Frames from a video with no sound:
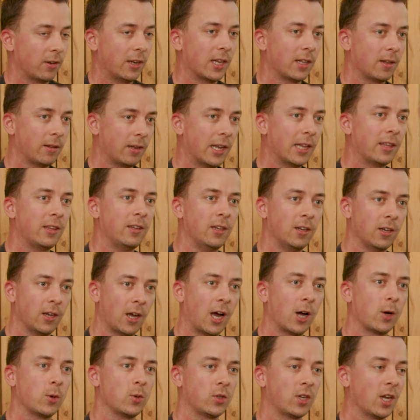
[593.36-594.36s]
of let the
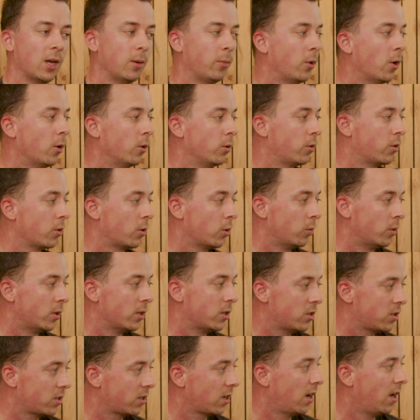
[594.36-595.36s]
aquascape go through
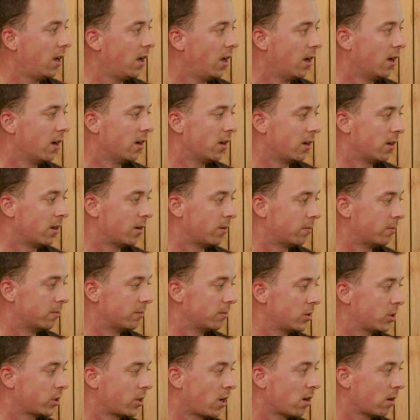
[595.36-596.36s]
its
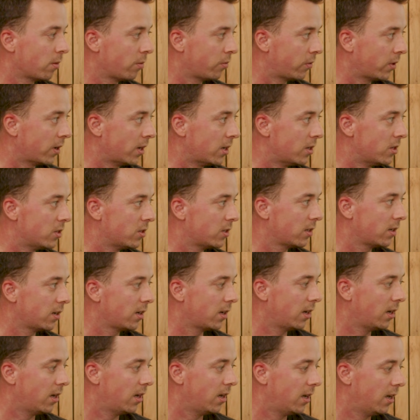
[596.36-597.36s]
startup phase
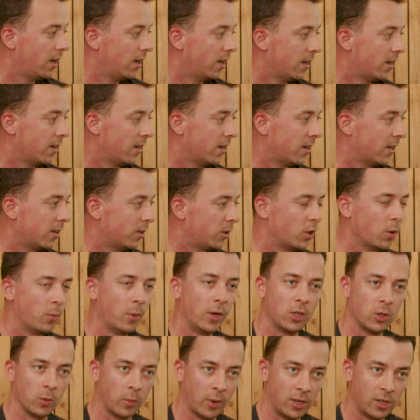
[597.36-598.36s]
and don't
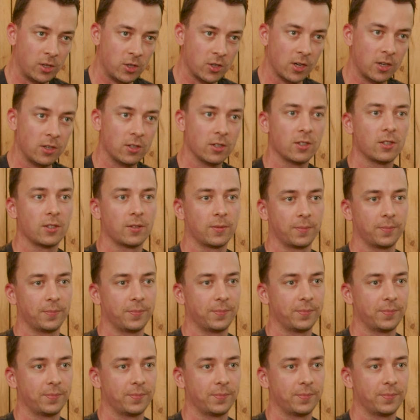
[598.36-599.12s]
make too many changes.